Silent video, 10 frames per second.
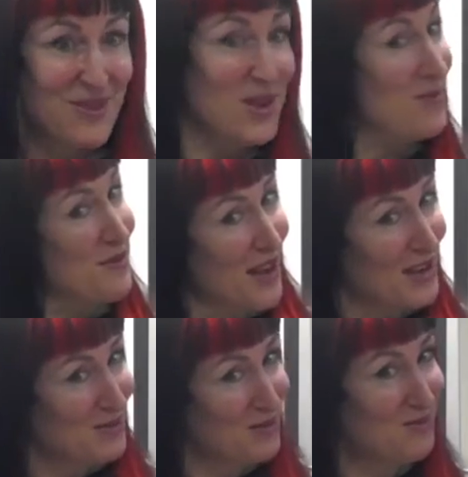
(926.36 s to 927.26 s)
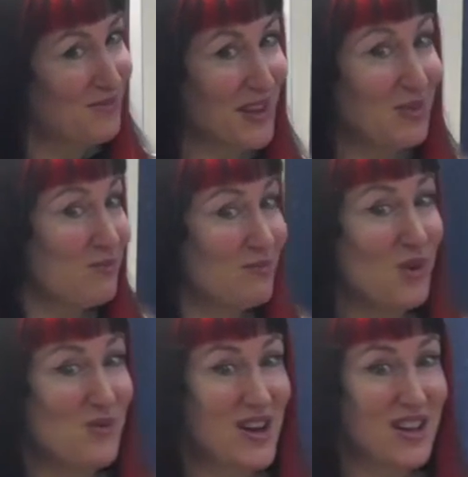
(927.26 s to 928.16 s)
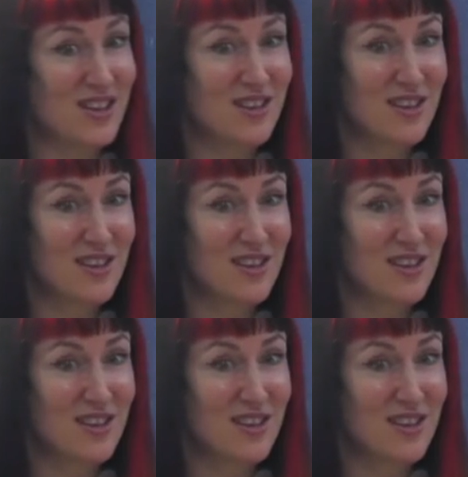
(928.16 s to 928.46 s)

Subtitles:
You can be flexible? In what way?